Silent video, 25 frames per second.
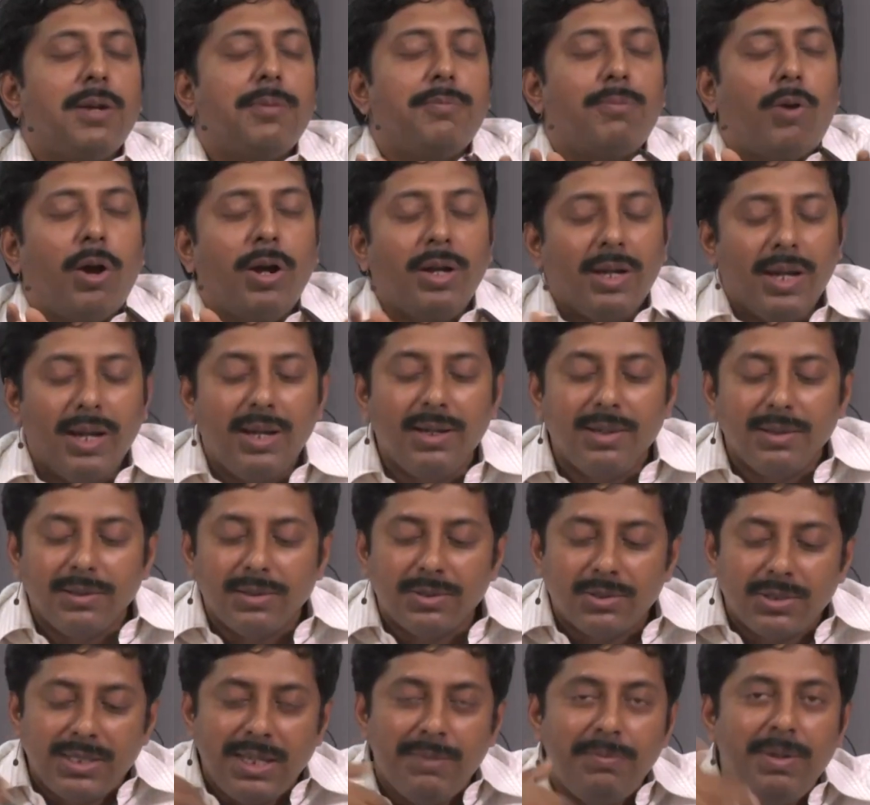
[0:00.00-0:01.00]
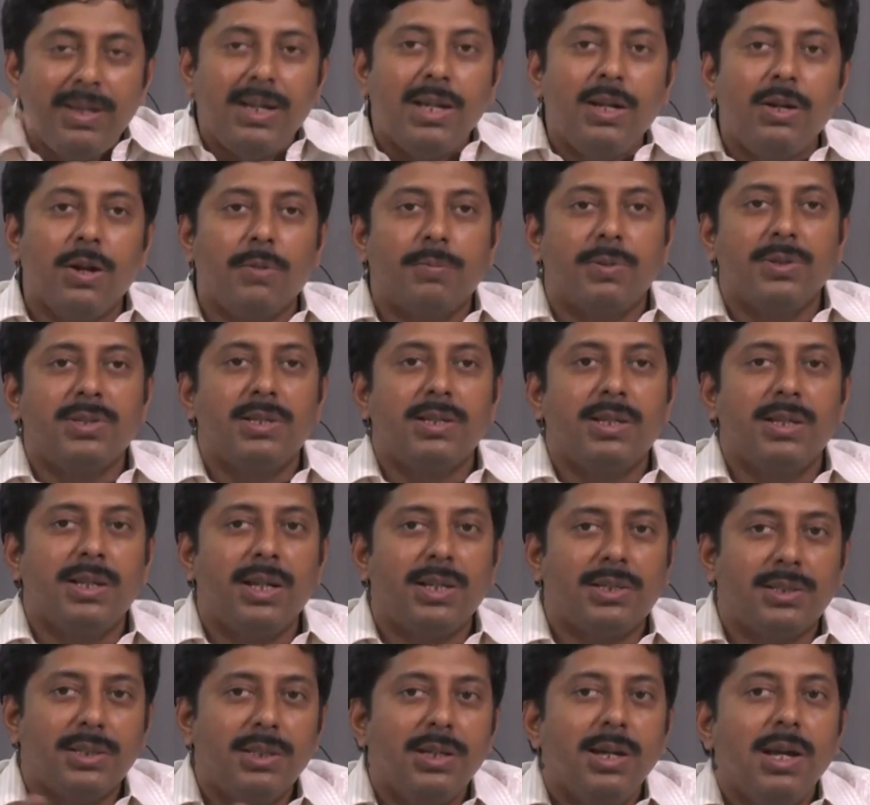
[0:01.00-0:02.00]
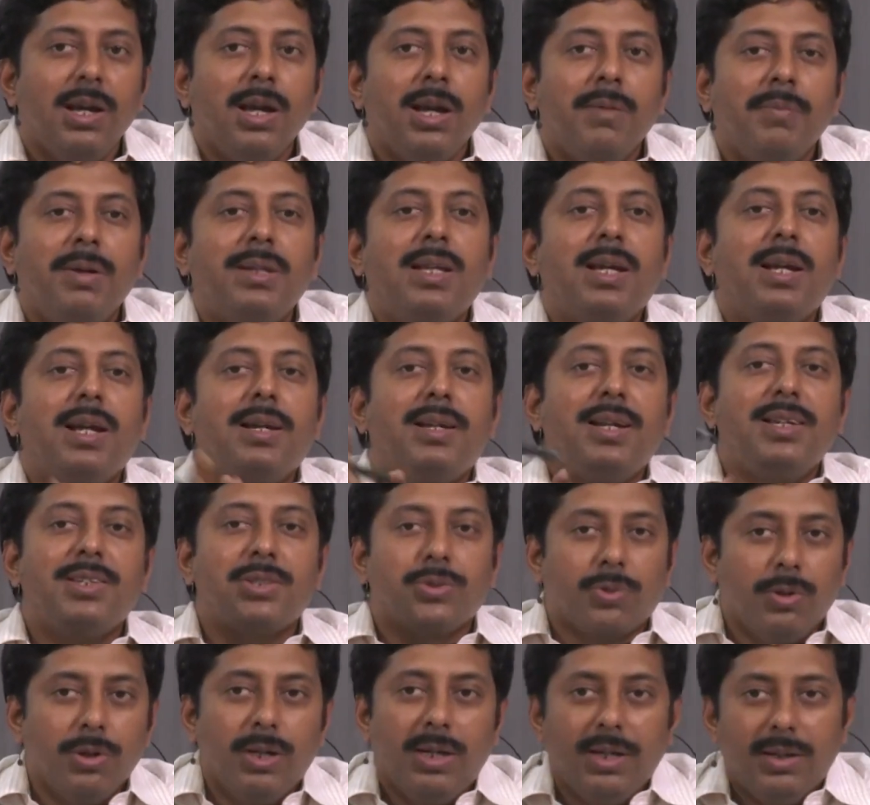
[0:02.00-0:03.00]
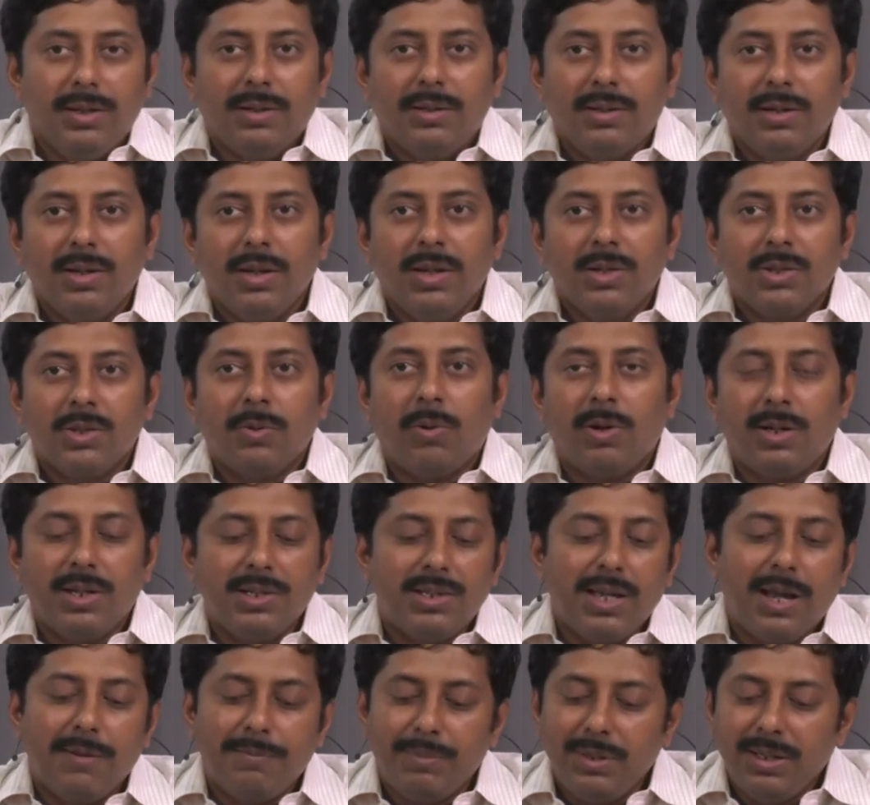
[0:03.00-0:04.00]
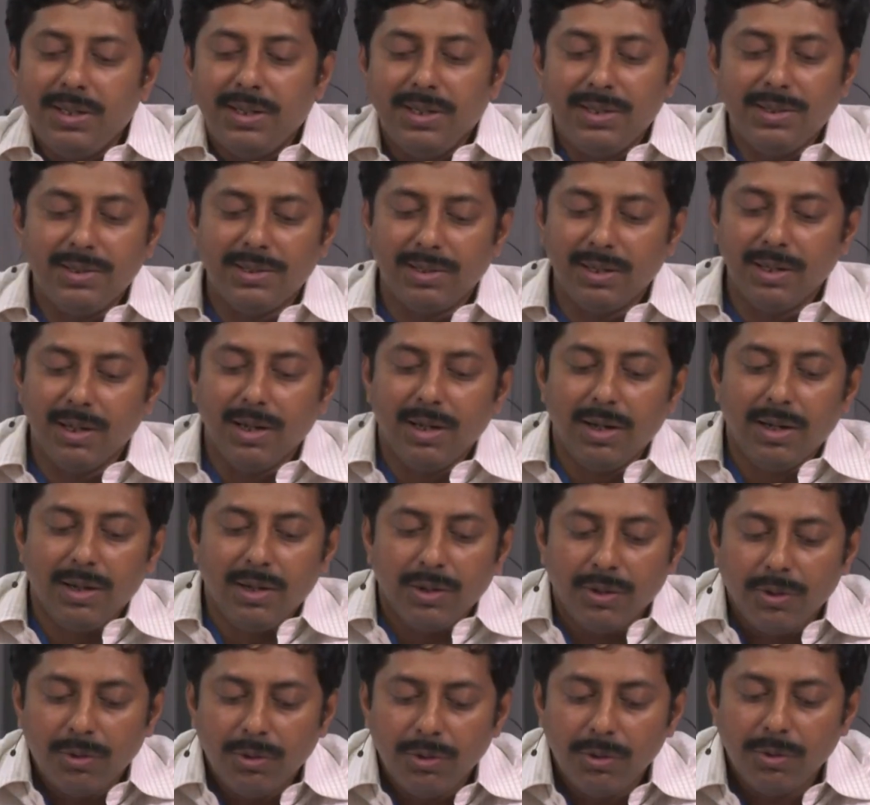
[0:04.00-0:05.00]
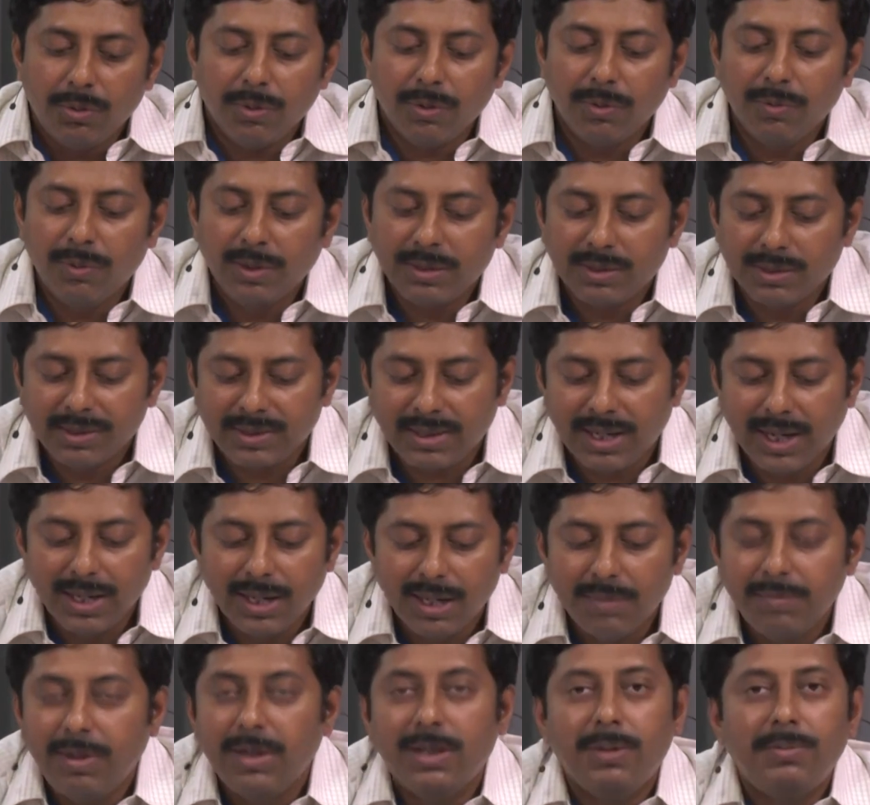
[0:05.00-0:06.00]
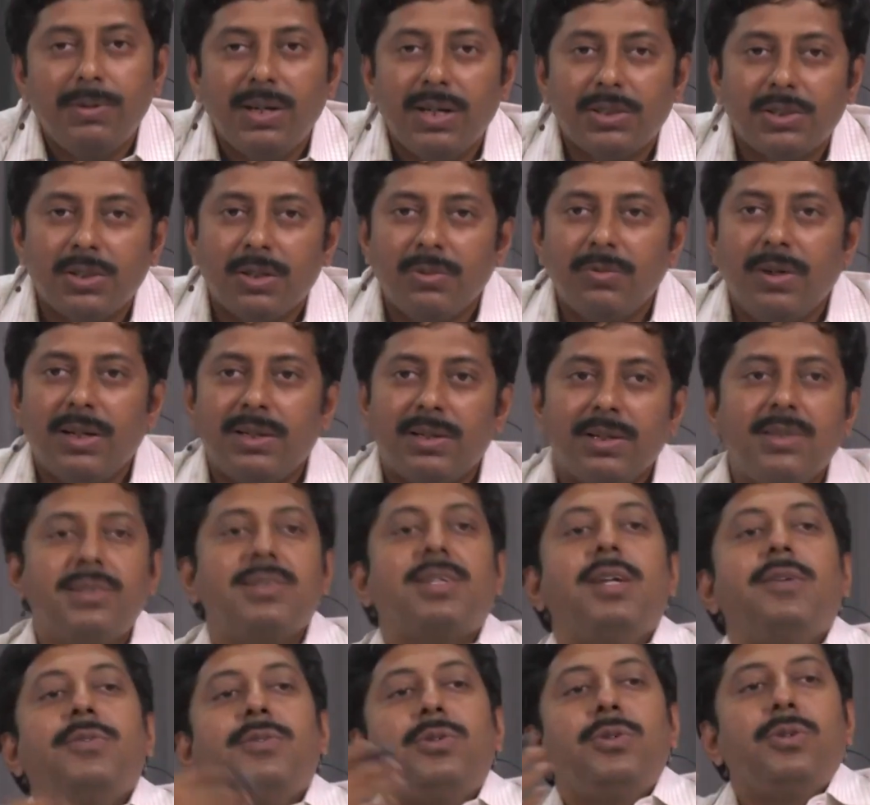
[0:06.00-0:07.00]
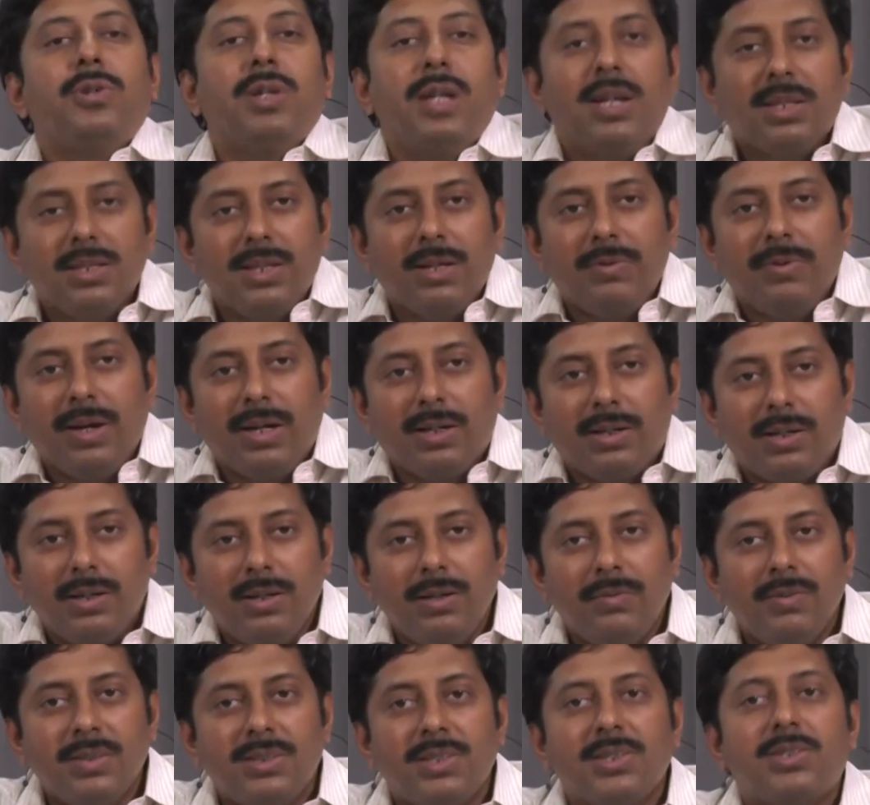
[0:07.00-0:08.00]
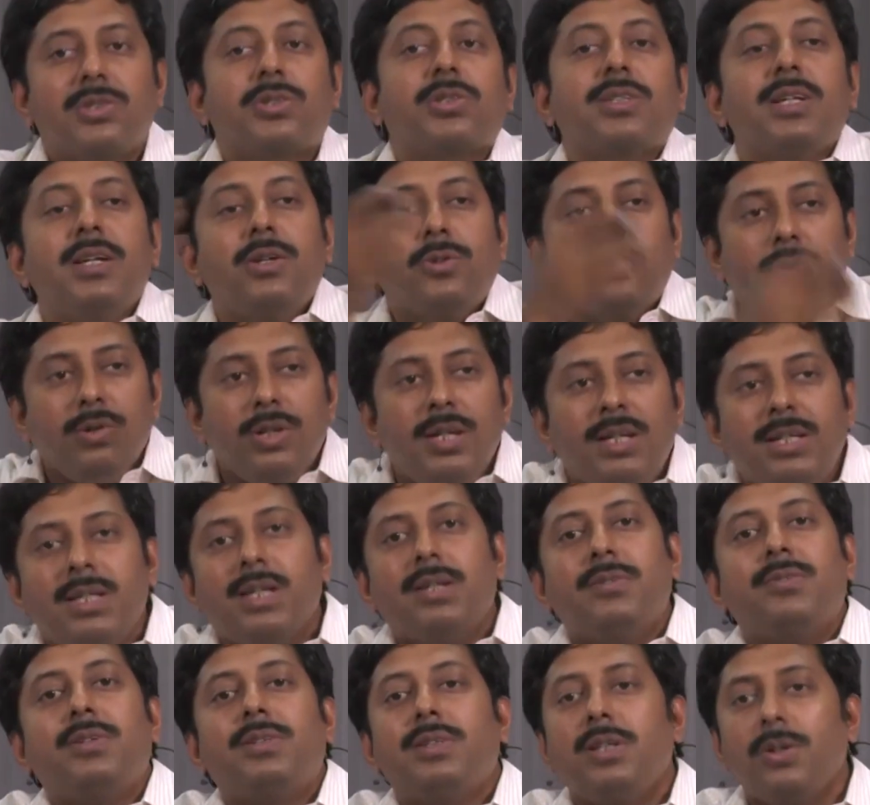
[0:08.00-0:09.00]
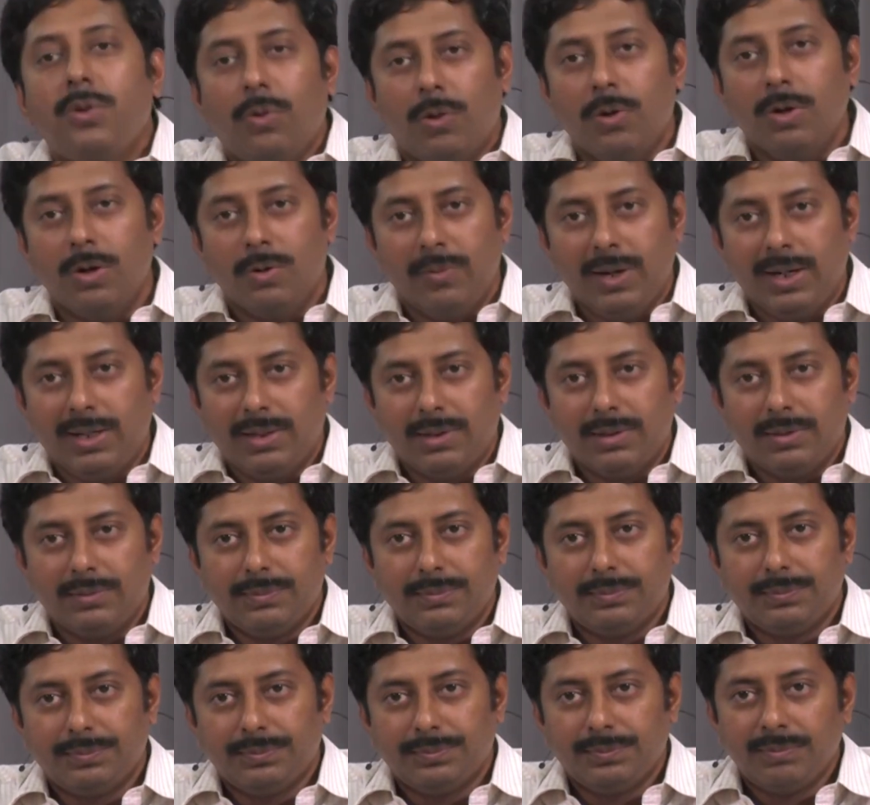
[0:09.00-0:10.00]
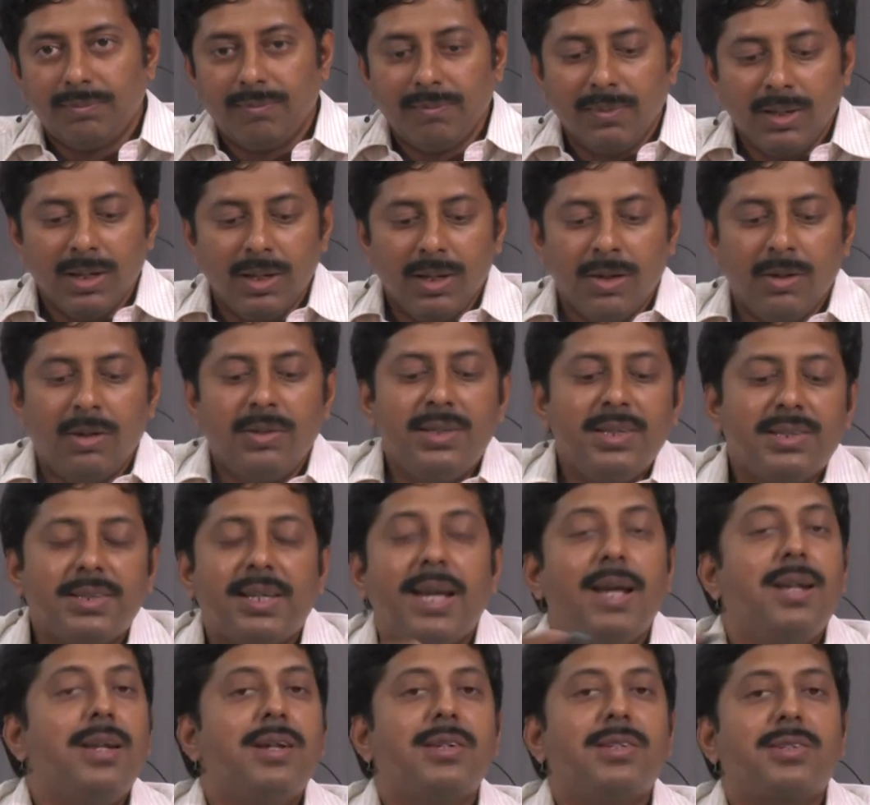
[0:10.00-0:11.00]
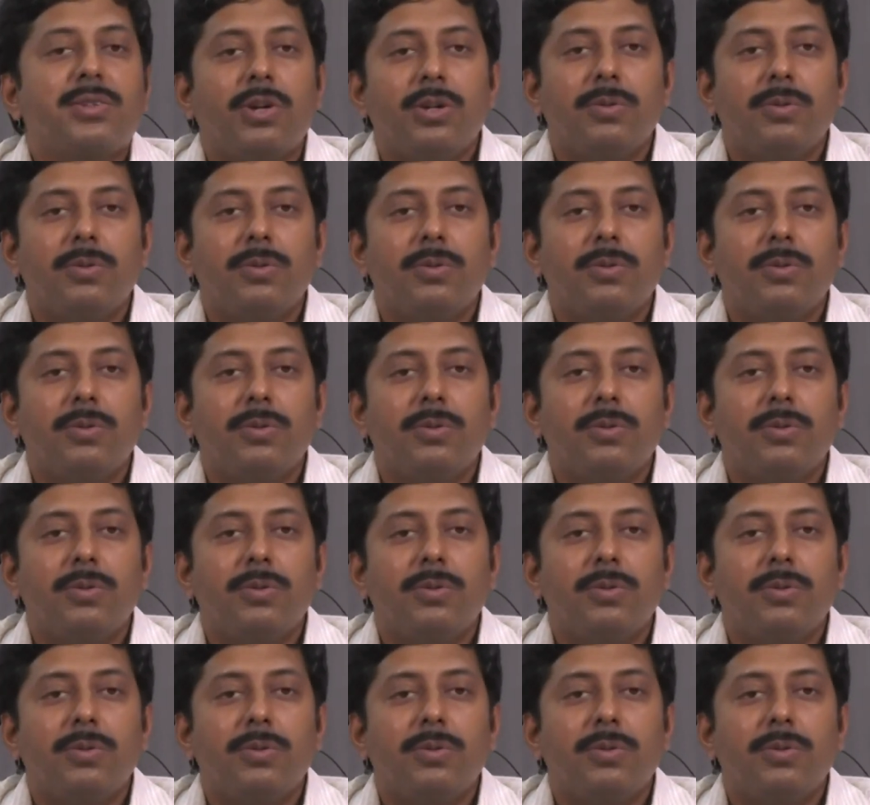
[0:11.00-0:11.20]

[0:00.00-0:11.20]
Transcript: pointing seemingly in opposite direction, but they are at least collinear. So what has happened is, with scalar multiplication of vectors gives you another vector which is still collinear with the old vector. Now these scalars